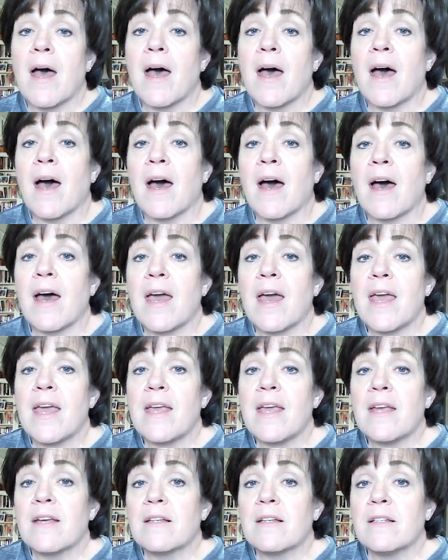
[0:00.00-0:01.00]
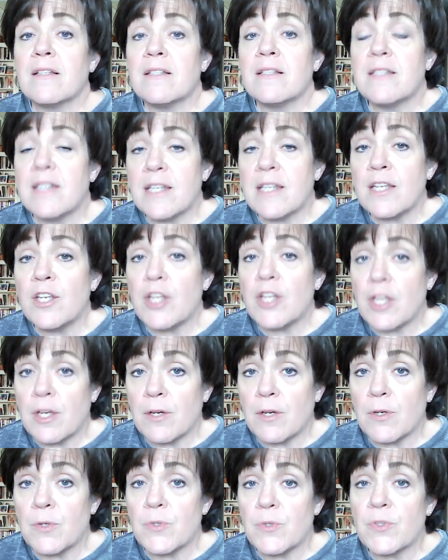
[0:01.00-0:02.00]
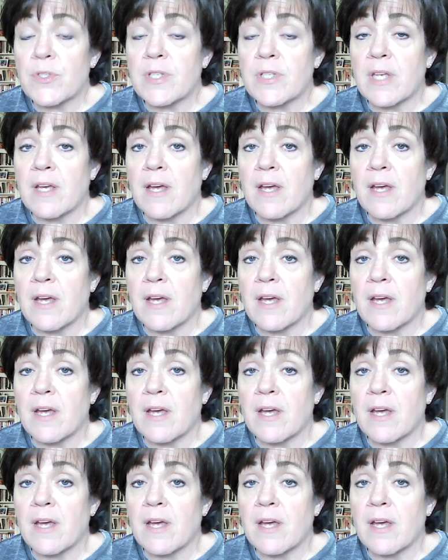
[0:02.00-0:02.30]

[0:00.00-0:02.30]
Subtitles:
I did use